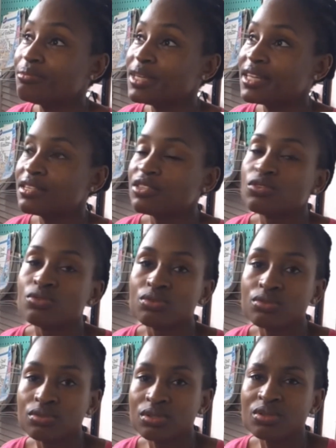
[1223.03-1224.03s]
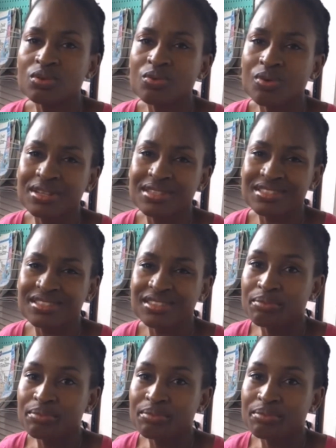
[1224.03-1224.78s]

because you don't want to